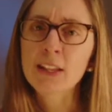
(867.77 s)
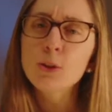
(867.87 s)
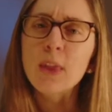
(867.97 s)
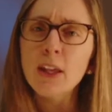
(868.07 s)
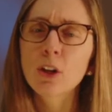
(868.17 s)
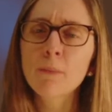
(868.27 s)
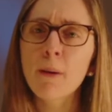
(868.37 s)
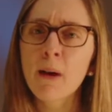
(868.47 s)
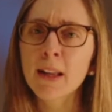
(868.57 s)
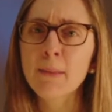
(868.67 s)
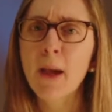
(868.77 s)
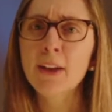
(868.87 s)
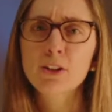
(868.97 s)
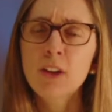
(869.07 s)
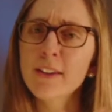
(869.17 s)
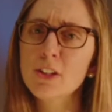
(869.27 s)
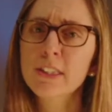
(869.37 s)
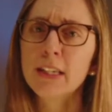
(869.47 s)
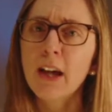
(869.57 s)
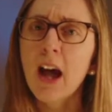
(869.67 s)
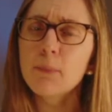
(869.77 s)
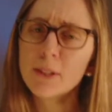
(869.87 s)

and so that your body matters not just to God,